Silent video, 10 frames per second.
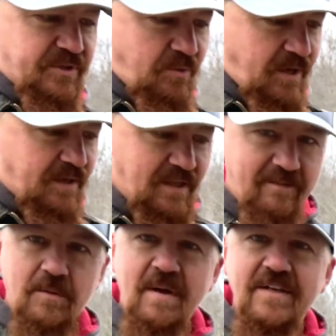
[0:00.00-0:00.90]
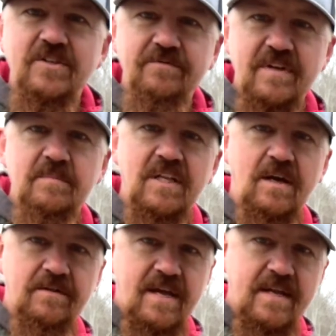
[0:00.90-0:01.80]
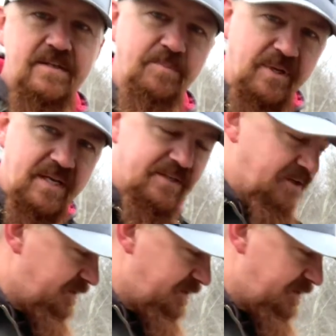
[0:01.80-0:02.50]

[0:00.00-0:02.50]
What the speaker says: to put the water level about 2 feet below that. You put in